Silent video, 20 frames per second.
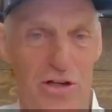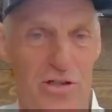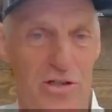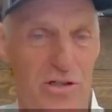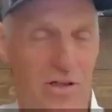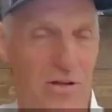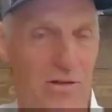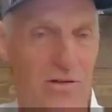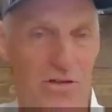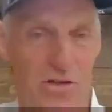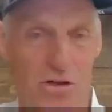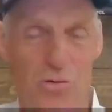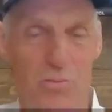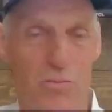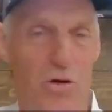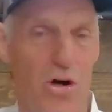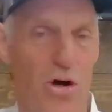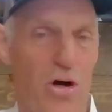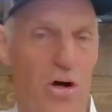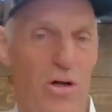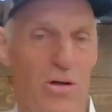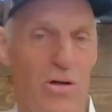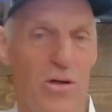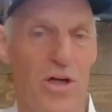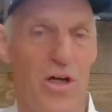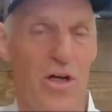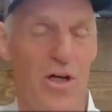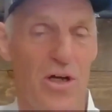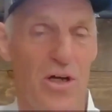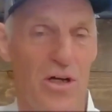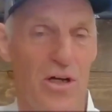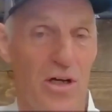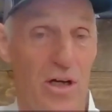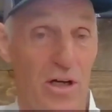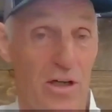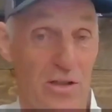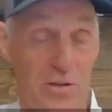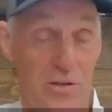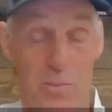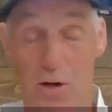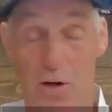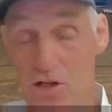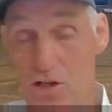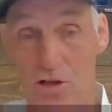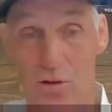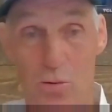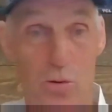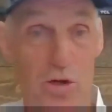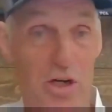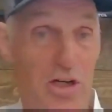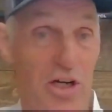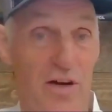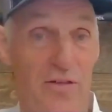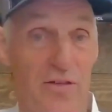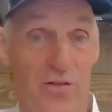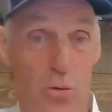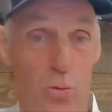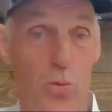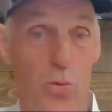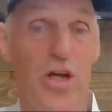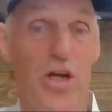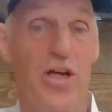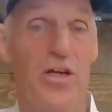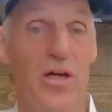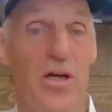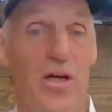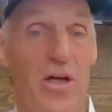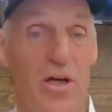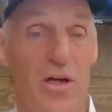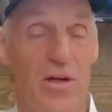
this Zoom call, especially week after week,